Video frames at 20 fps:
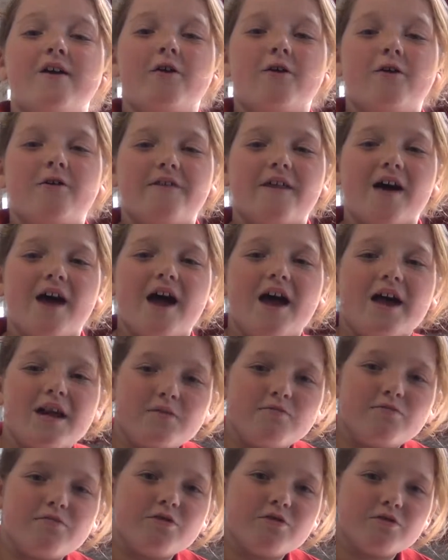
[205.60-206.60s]
All the
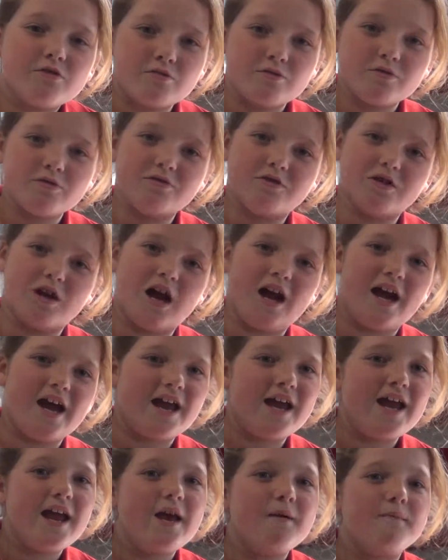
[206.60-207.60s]
animals will
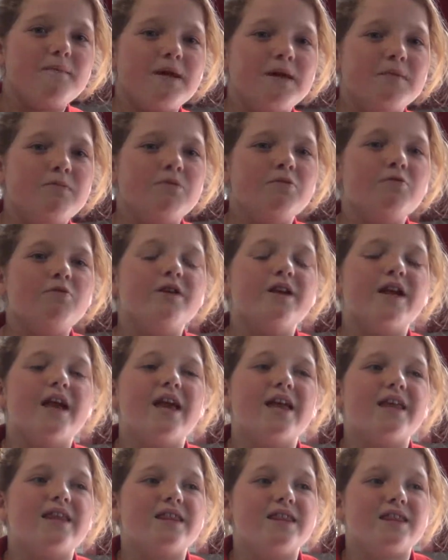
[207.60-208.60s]
die, people will
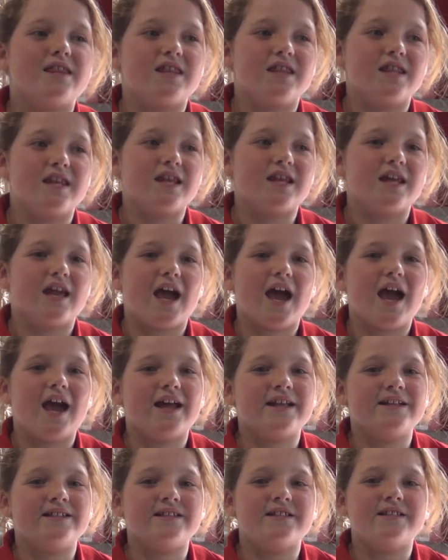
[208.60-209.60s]
get sick
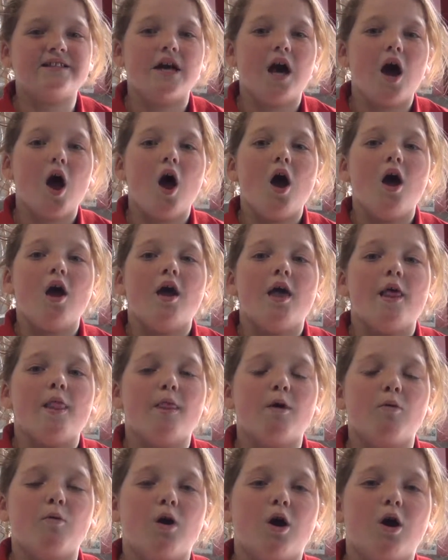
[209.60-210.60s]
and
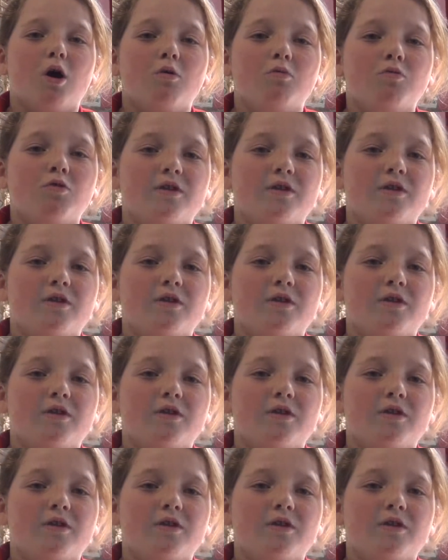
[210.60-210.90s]
the world